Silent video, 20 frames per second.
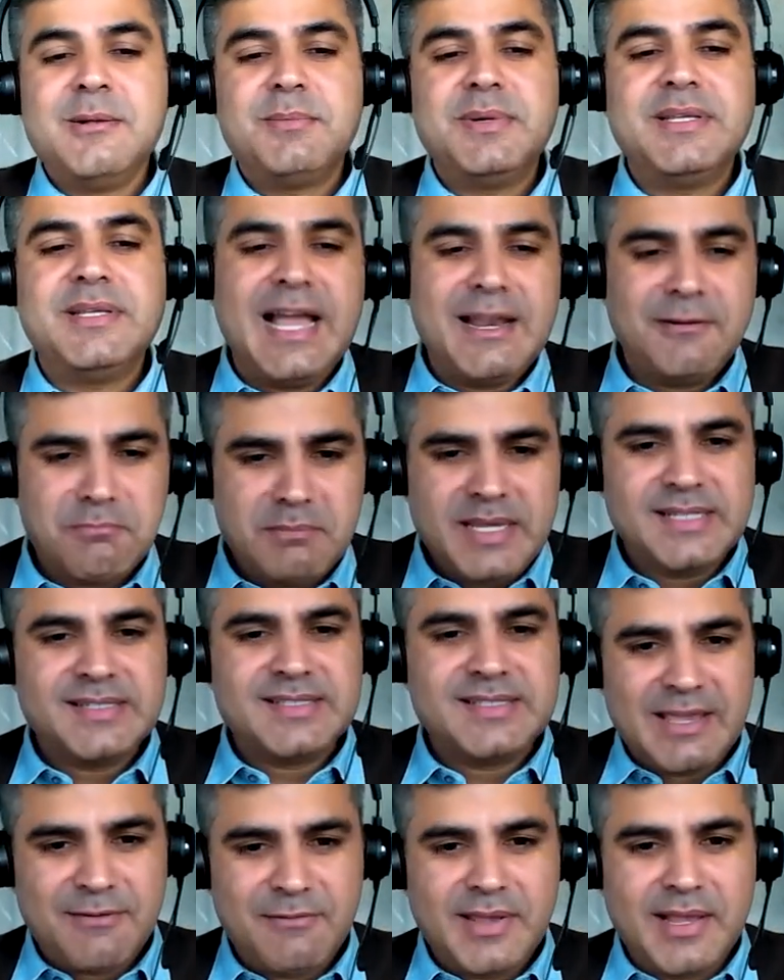but that
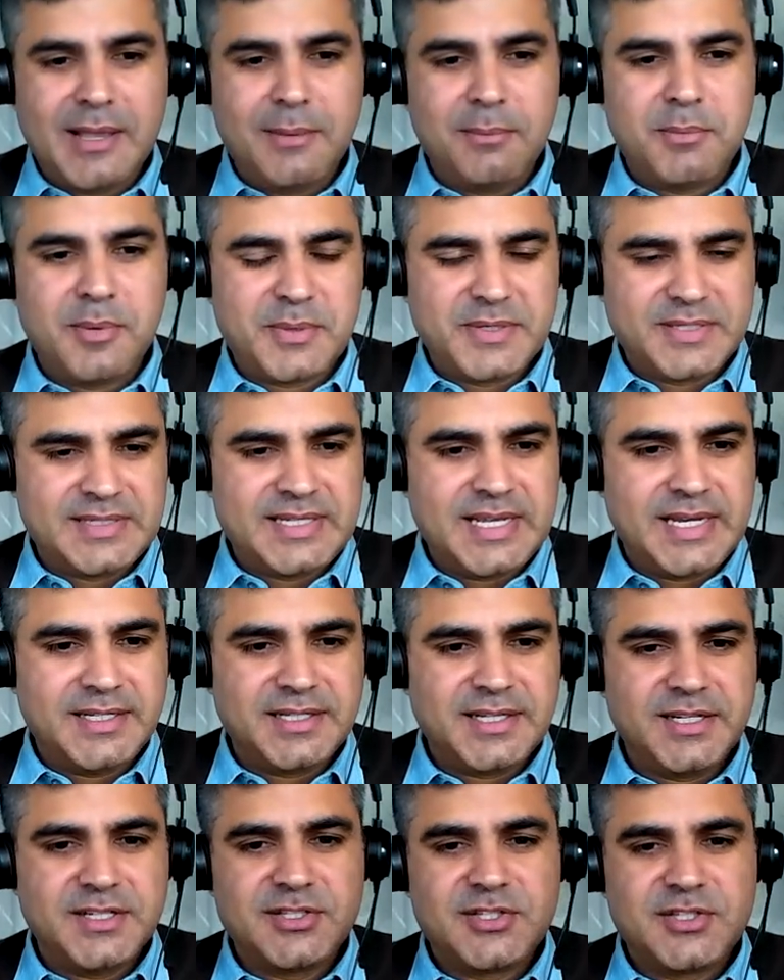means giving up a
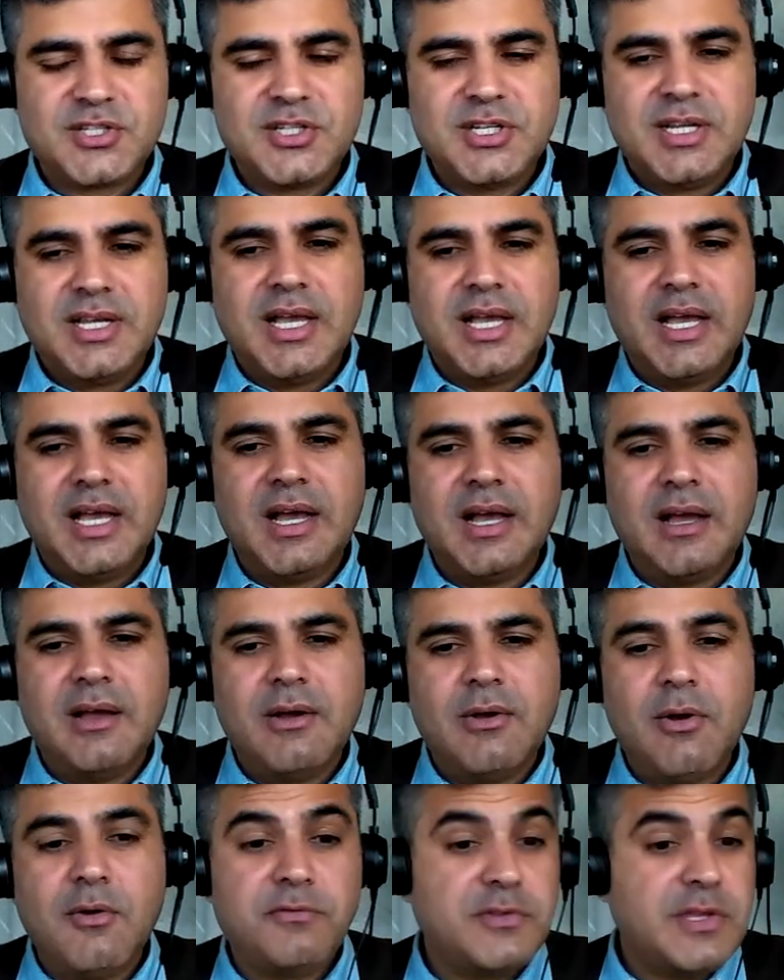percentage
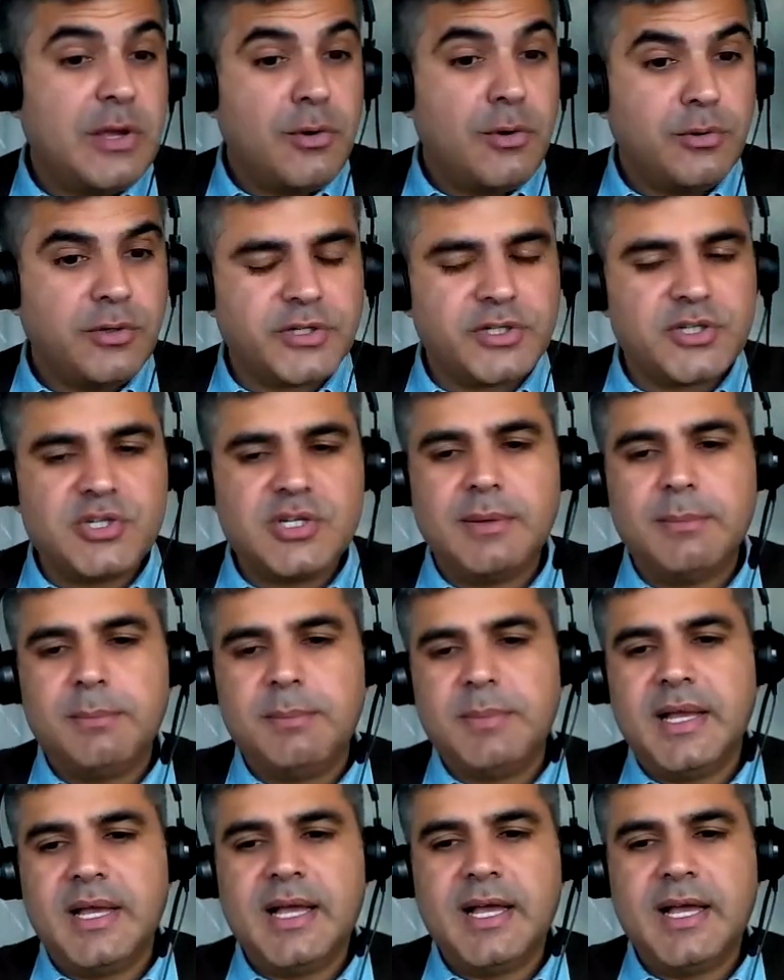uh, of the ownership.